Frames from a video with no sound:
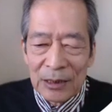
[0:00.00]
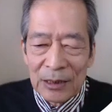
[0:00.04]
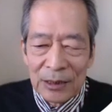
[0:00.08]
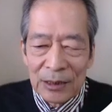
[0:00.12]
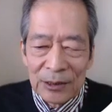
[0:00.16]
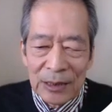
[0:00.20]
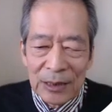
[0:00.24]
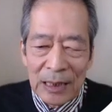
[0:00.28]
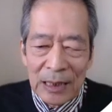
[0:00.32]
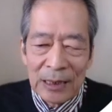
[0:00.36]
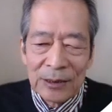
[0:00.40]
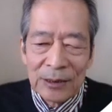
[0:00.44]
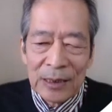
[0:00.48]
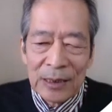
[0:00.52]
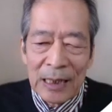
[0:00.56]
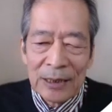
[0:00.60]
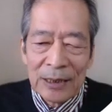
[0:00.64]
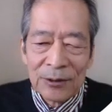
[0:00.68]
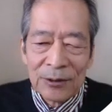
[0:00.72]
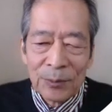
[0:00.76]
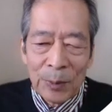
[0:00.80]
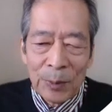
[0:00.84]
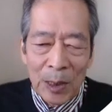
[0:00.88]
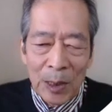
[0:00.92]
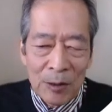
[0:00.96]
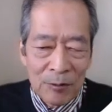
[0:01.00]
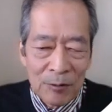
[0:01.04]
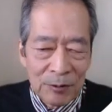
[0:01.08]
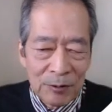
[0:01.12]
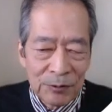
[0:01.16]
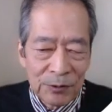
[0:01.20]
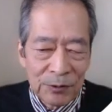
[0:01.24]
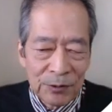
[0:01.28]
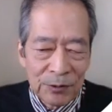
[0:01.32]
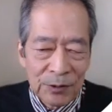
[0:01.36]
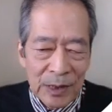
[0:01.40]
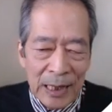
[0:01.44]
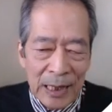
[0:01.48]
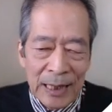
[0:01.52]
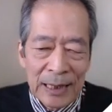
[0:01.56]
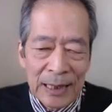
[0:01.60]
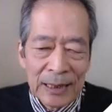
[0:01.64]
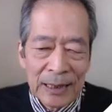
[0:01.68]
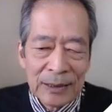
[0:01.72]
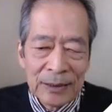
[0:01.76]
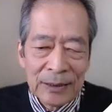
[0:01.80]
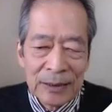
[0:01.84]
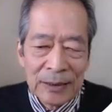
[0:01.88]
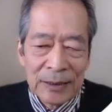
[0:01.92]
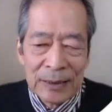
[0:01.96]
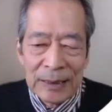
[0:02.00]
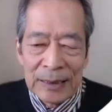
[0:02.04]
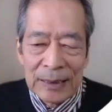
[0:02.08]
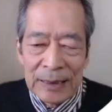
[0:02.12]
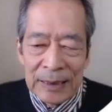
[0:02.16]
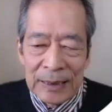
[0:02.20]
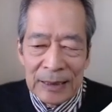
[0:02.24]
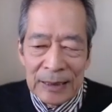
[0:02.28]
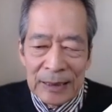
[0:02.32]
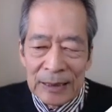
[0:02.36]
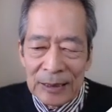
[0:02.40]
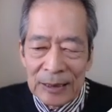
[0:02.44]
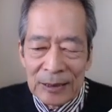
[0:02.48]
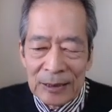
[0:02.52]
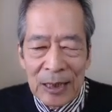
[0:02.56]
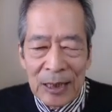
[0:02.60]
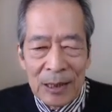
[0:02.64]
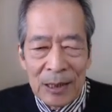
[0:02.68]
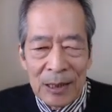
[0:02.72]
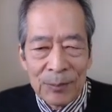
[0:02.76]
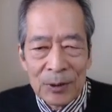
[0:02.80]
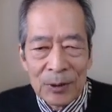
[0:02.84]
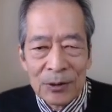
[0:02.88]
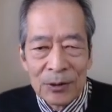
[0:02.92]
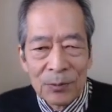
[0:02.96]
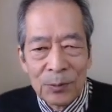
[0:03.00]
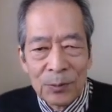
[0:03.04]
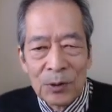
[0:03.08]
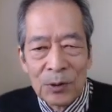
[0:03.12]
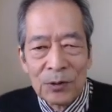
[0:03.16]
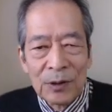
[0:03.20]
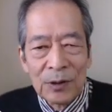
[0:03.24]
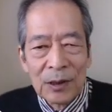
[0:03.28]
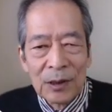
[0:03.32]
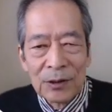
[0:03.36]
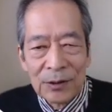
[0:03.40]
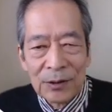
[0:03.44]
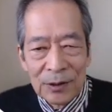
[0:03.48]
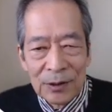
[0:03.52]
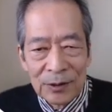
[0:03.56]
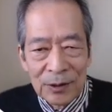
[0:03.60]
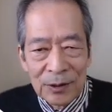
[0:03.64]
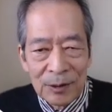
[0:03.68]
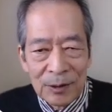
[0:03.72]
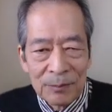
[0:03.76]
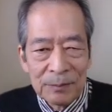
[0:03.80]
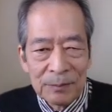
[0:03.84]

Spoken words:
and as powerful as the Damas-Milner system.